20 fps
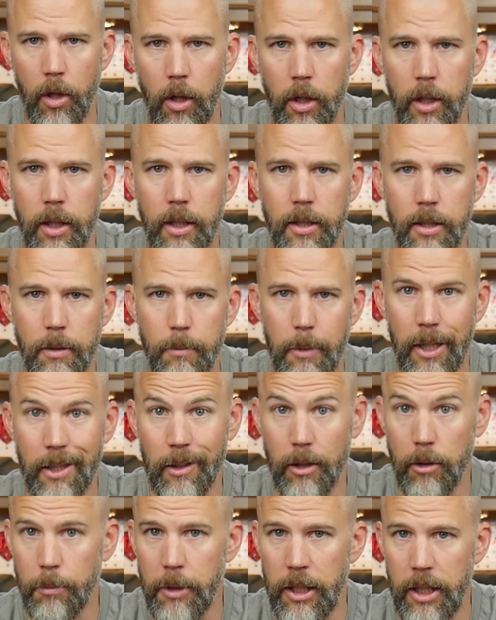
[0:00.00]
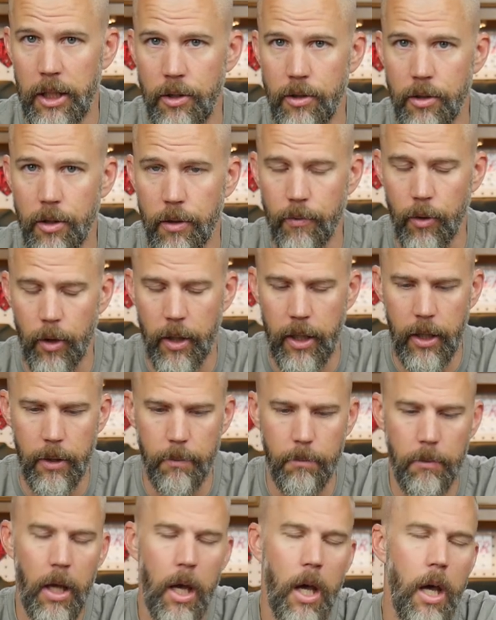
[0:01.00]
on it to make it a little bit easier for
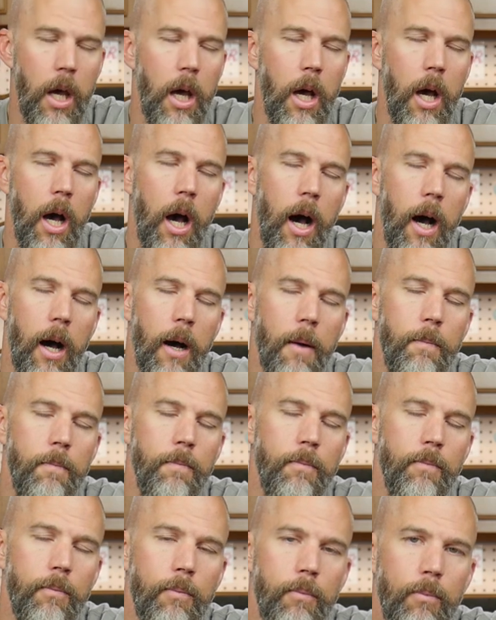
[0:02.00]
him. Um,